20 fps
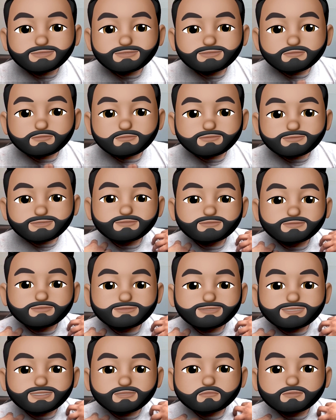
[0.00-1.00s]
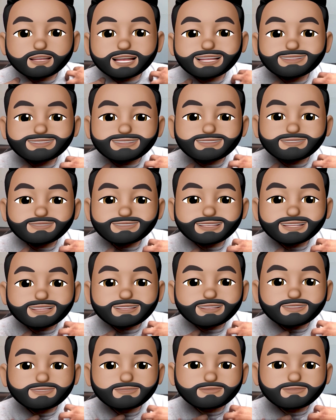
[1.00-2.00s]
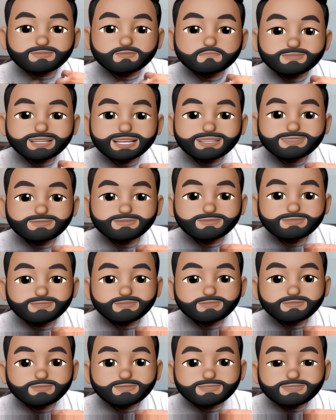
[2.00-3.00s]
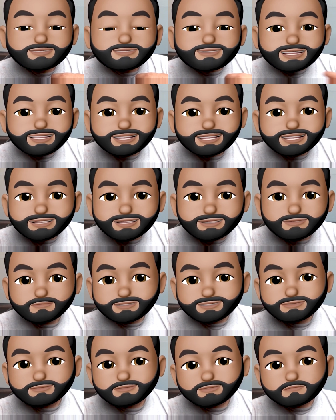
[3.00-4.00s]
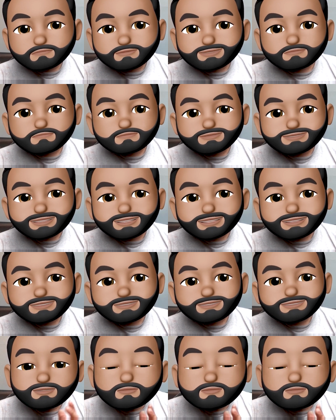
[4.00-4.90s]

so the white can stay onto the black shirts like any direct-to-garment machine.